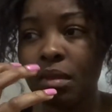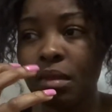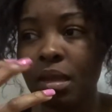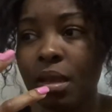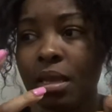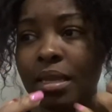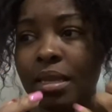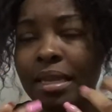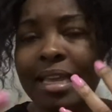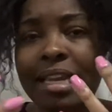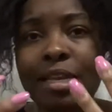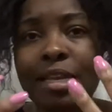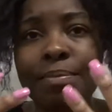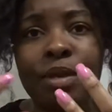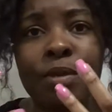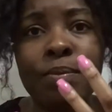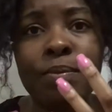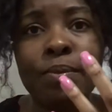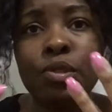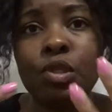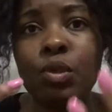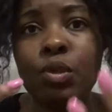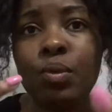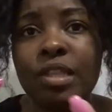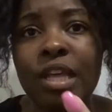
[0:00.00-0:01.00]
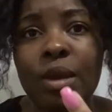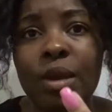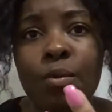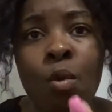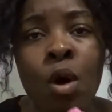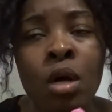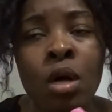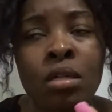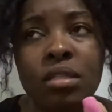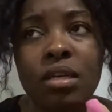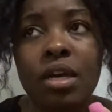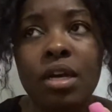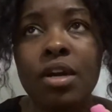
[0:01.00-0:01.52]
letting people do what they
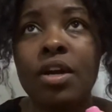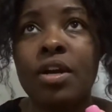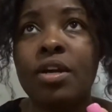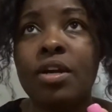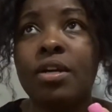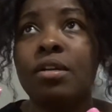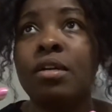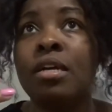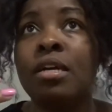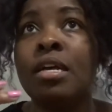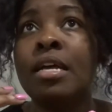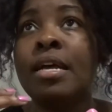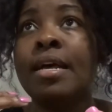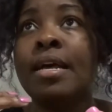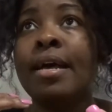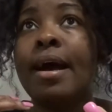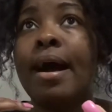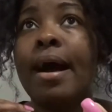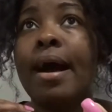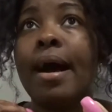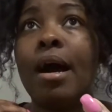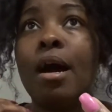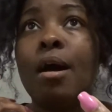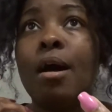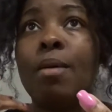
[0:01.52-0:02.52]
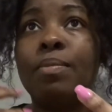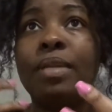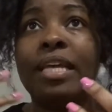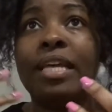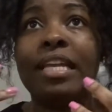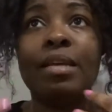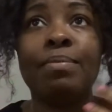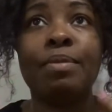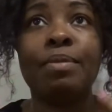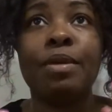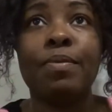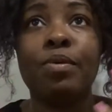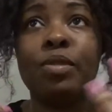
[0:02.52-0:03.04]
want to her, um, letting
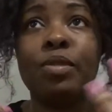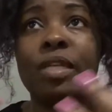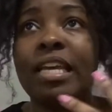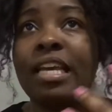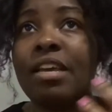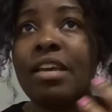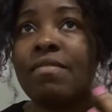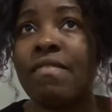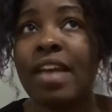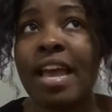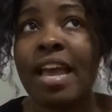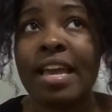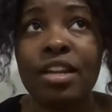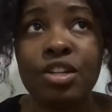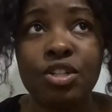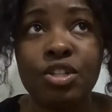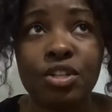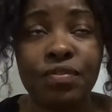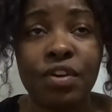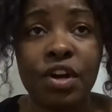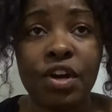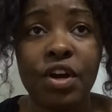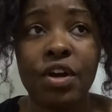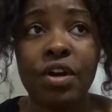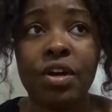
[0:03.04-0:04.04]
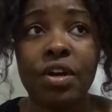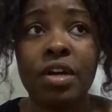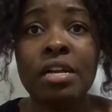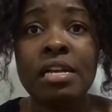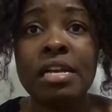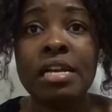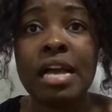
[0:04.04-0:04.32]
people take advantage of her,